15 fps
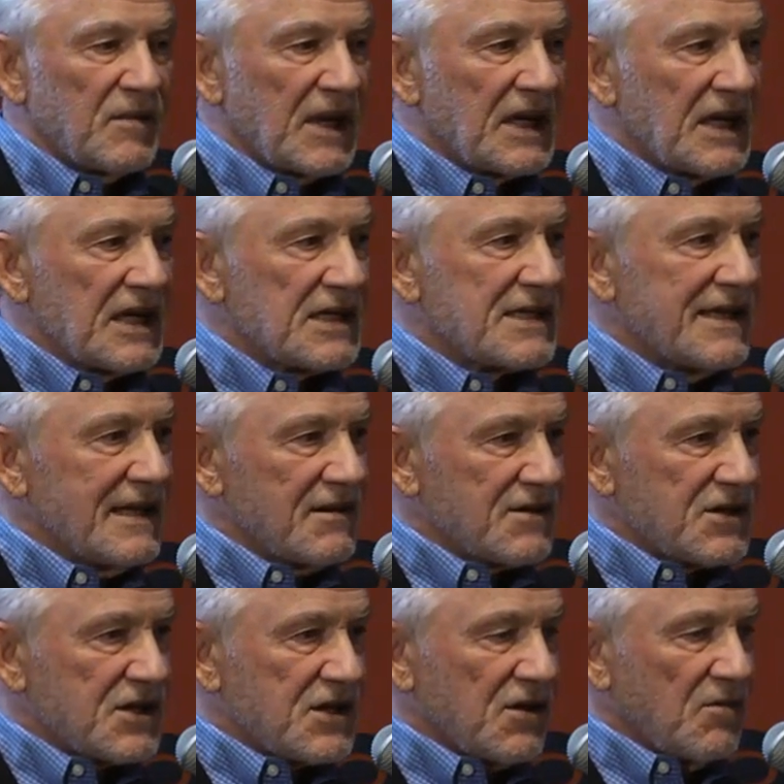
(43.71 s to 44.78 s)
because
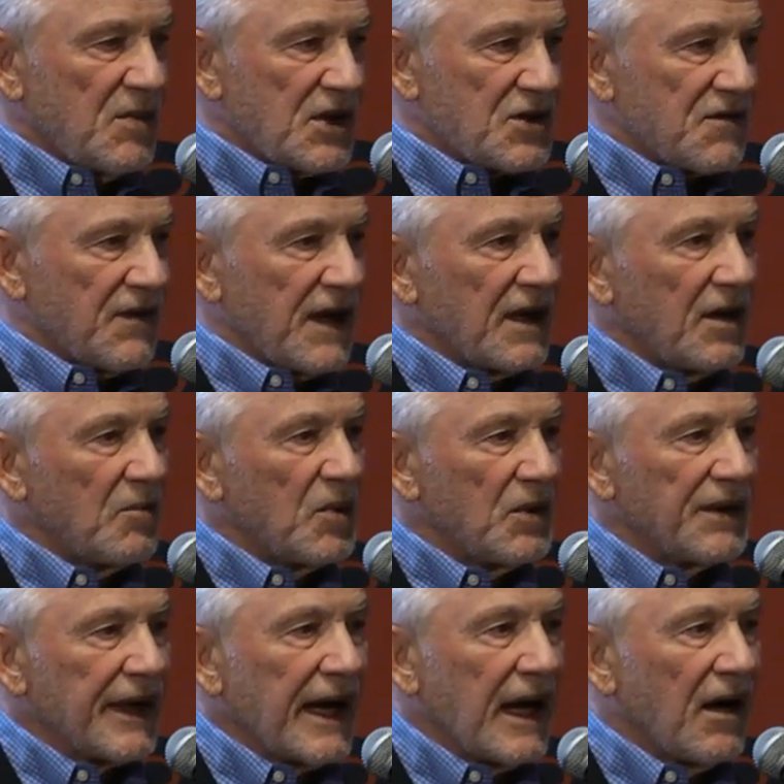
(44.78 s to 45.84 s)
there's so much
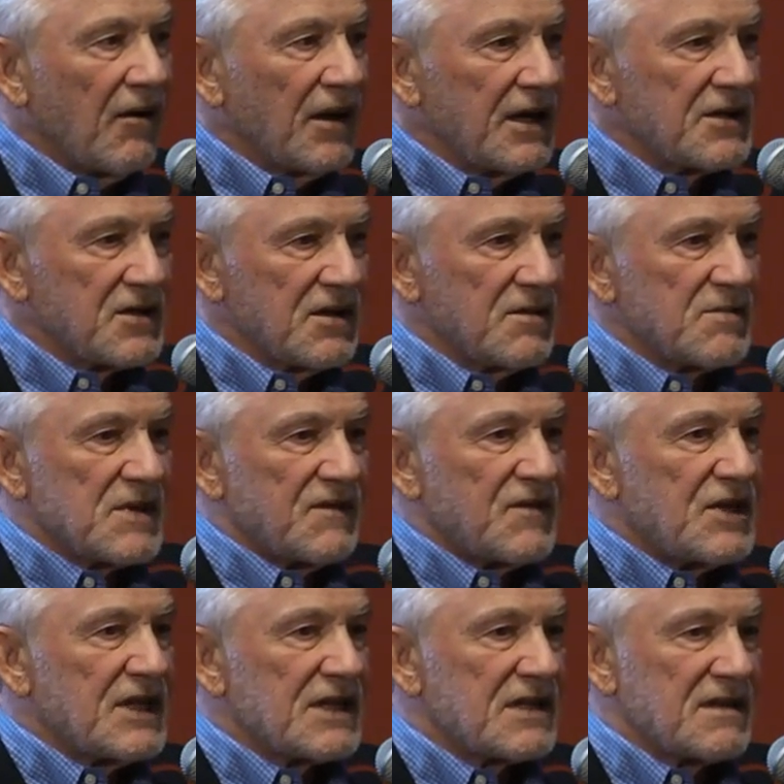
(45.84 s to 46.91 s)
available now in terms of
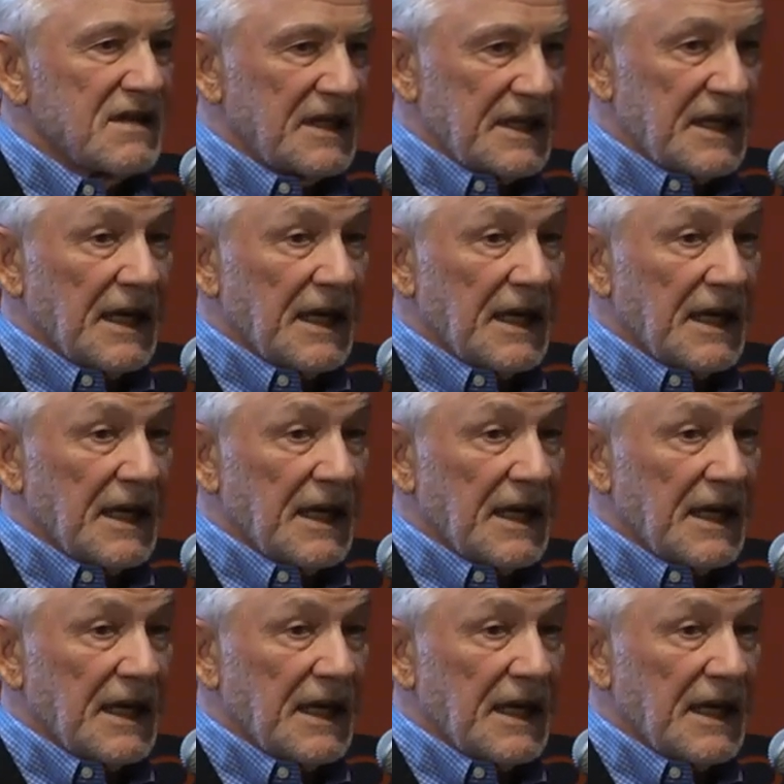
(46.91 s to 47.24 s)
just